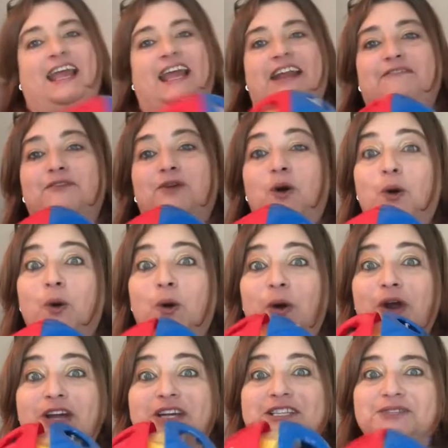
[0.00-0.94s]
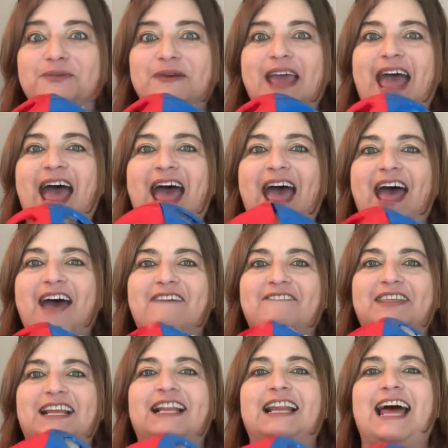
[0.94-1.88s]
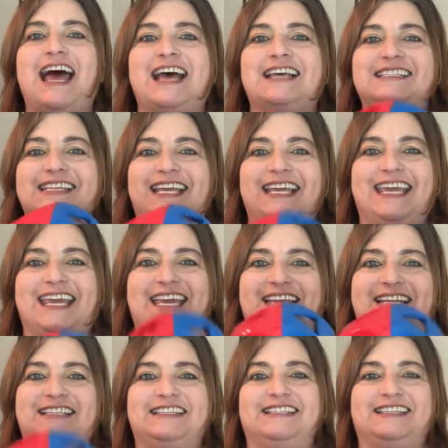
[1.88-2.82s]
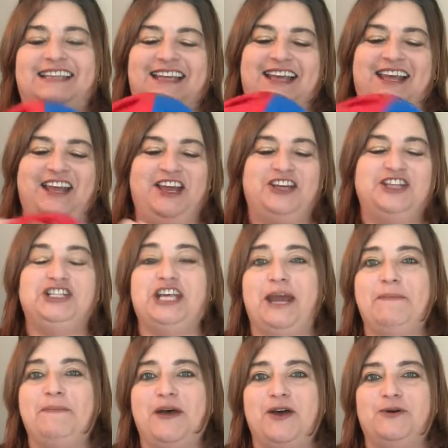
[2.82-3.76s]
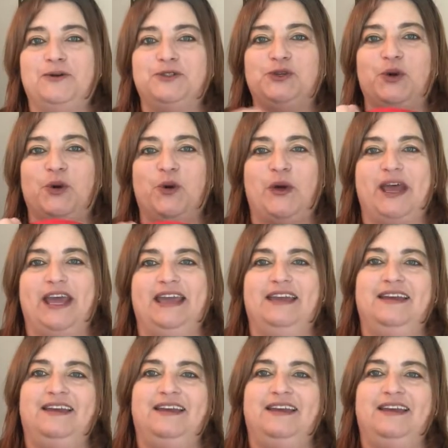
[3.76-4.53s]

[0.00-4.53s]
And of course we have the classic kids Shape O toy.